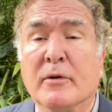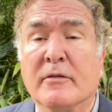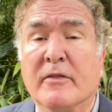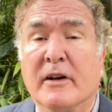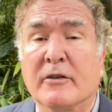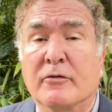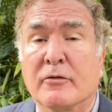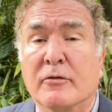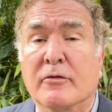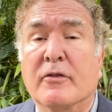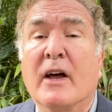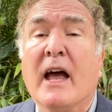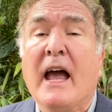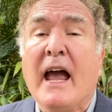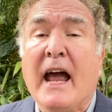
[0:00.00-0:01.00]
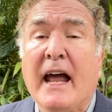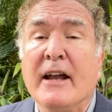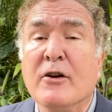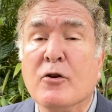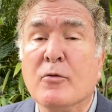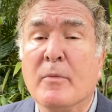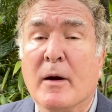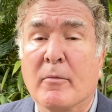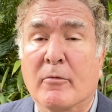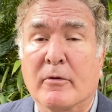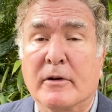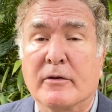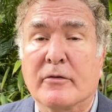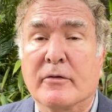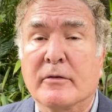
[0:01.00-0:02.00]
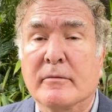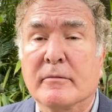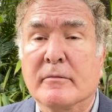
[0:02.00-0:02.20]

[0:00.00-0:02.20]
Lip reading: adventures and new memories.